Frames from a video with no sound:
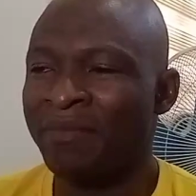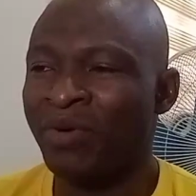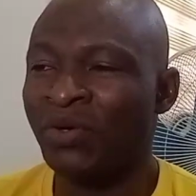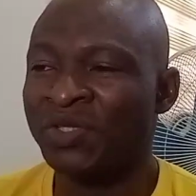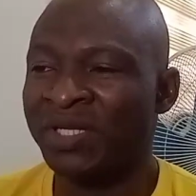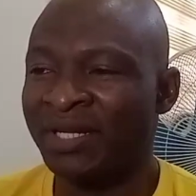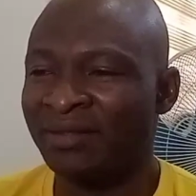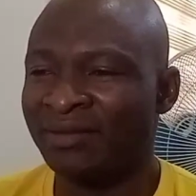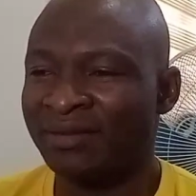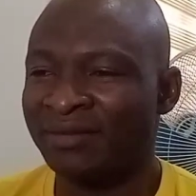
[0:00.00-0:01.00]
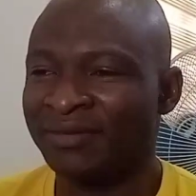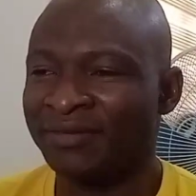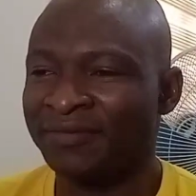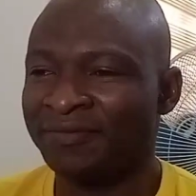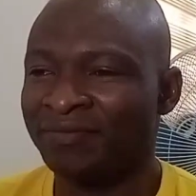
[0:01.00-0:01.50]
pulse length,
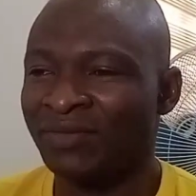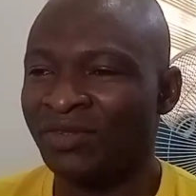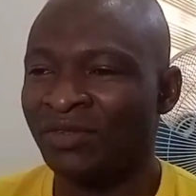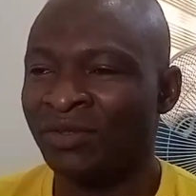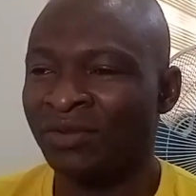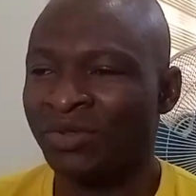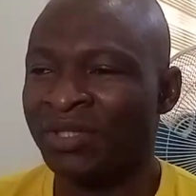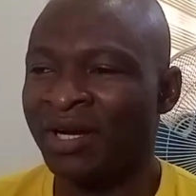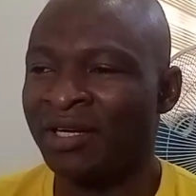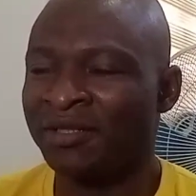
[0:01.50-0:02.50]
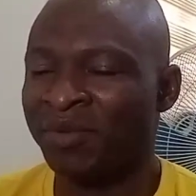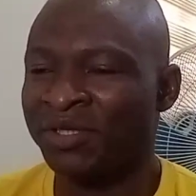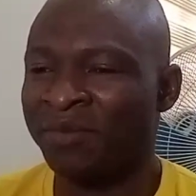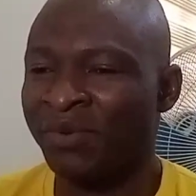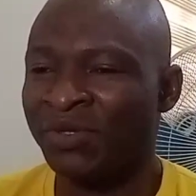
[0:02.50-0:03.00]
shorter
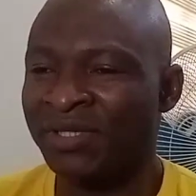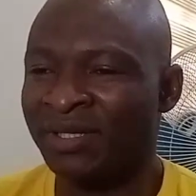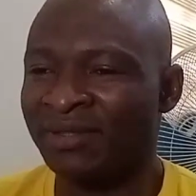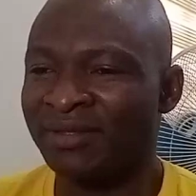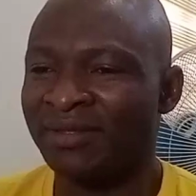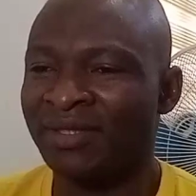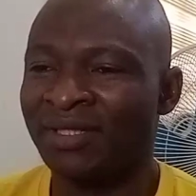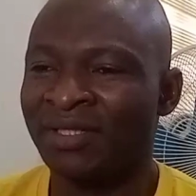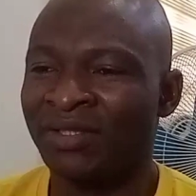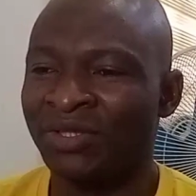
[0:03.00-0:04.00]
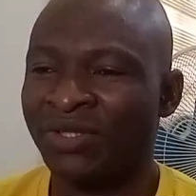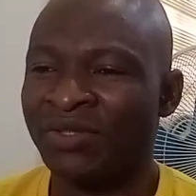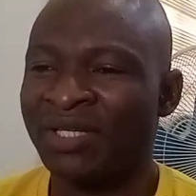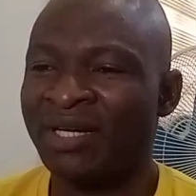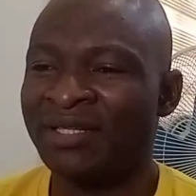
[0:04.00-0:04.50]
spatial pulse length.
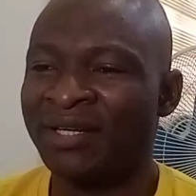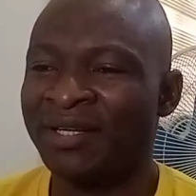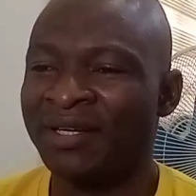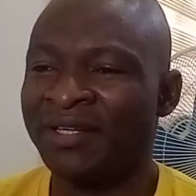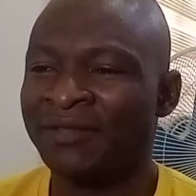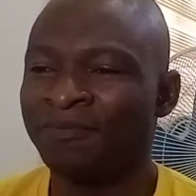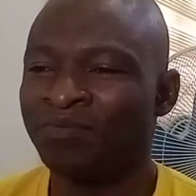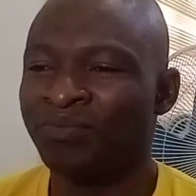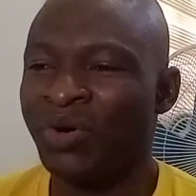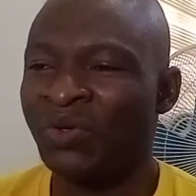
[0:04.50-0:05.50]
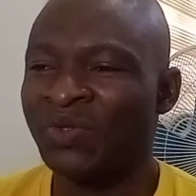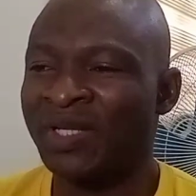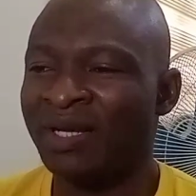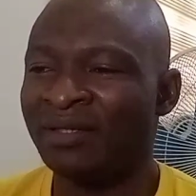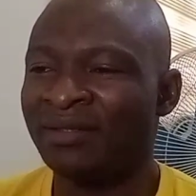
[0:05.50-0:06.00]
Shorter the pulse
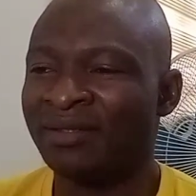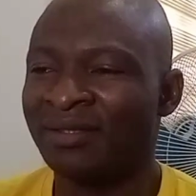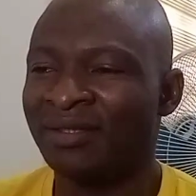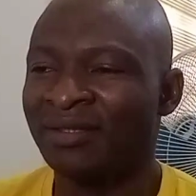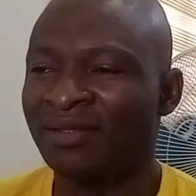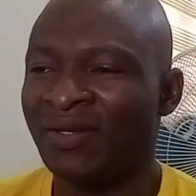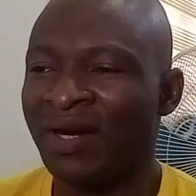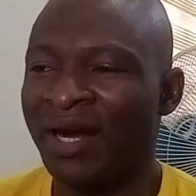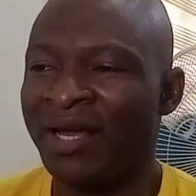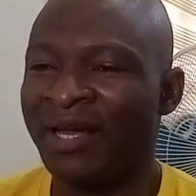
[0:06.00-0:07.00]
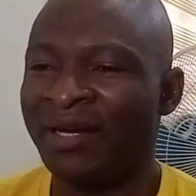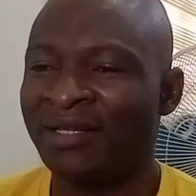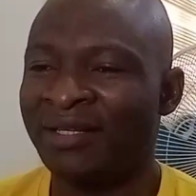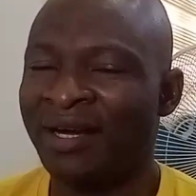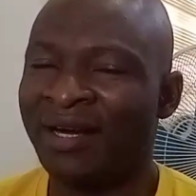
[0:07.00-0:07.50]
length,
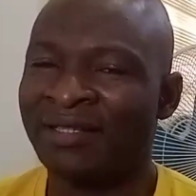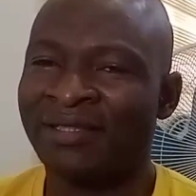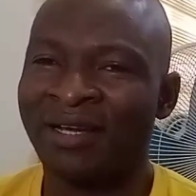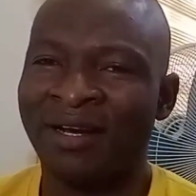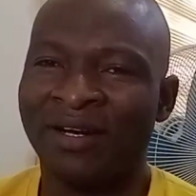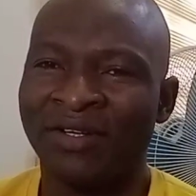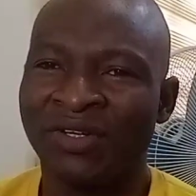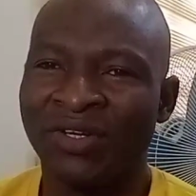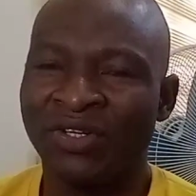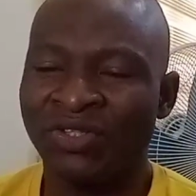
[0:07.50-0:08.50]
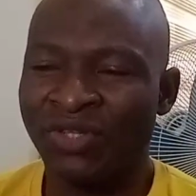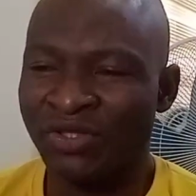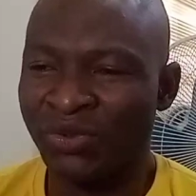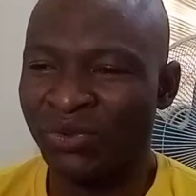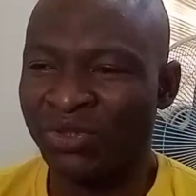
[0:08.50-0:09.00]
higher the axial
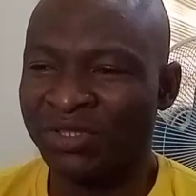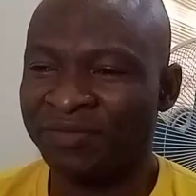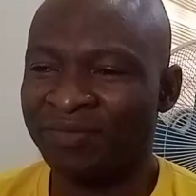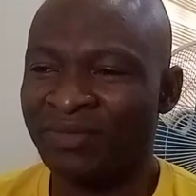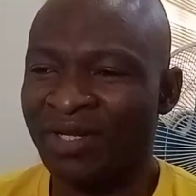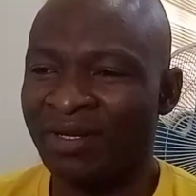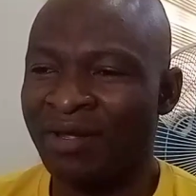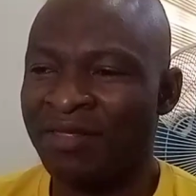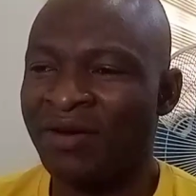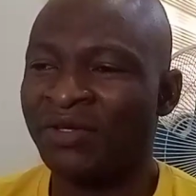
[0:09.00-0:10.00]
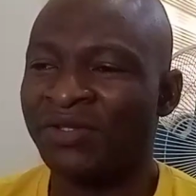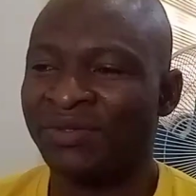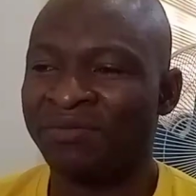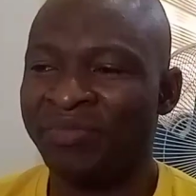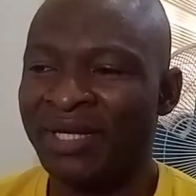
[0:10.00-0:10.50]
resolution,
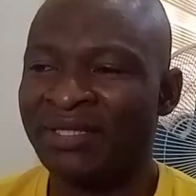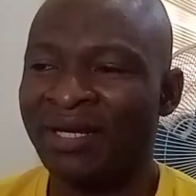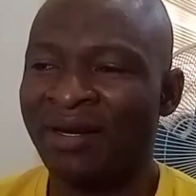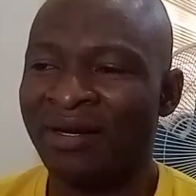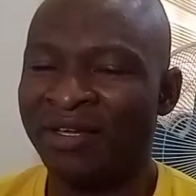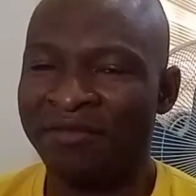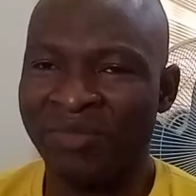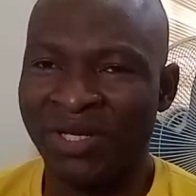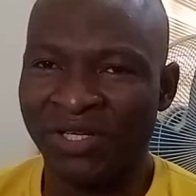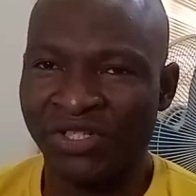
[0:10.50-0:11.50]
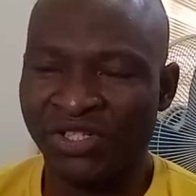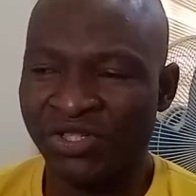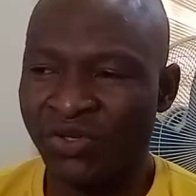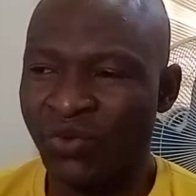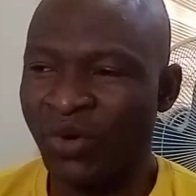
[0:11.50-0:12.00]
thus better
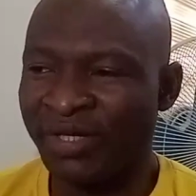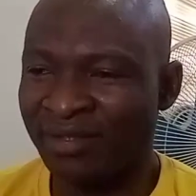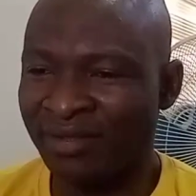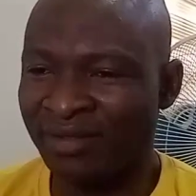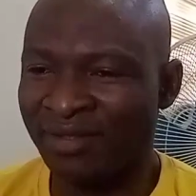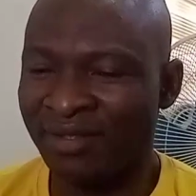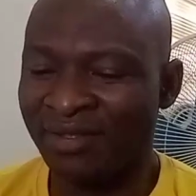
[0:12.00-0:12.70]
image quality.